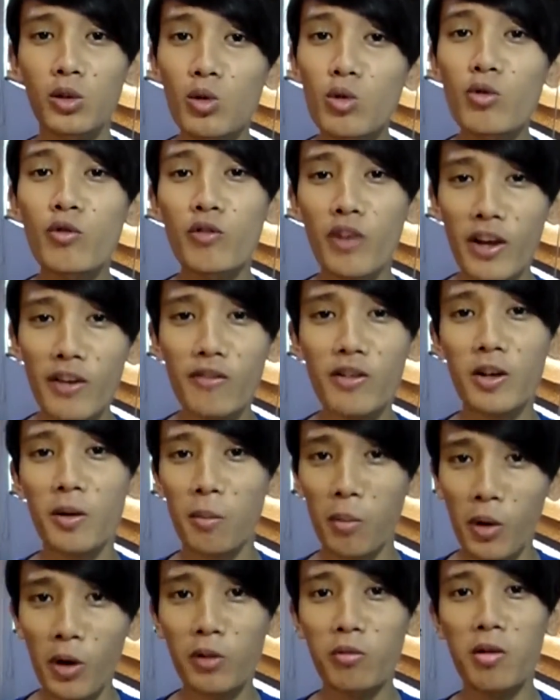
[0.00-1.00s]
two
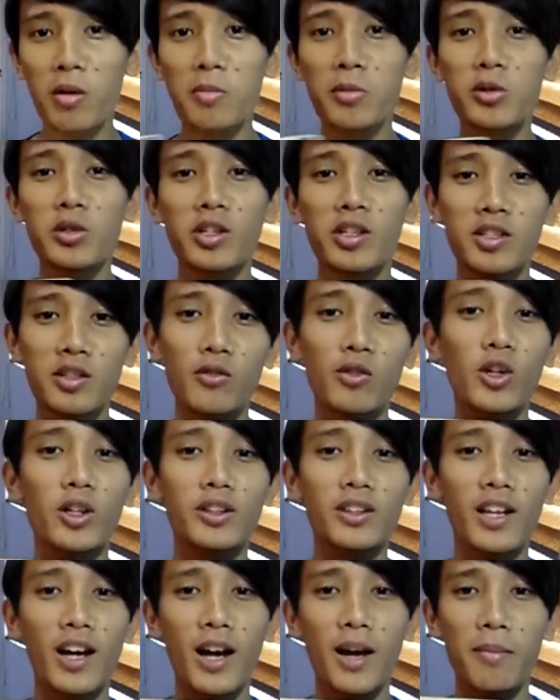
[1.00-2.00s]
favorite Broadway musicals of
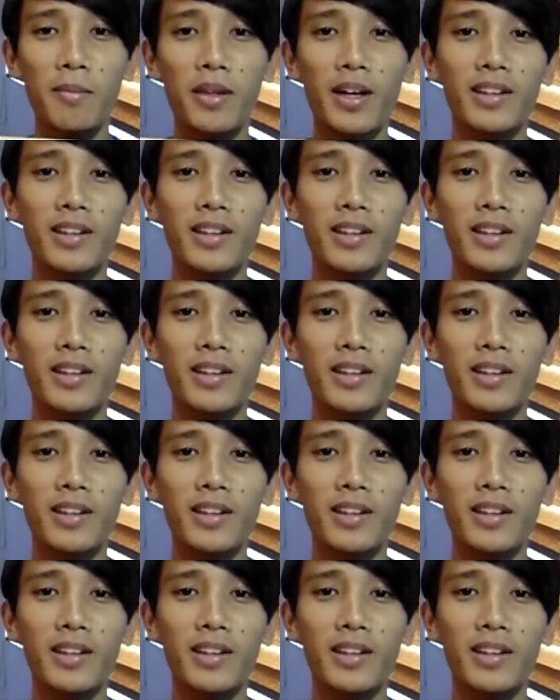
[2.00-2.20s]
all time.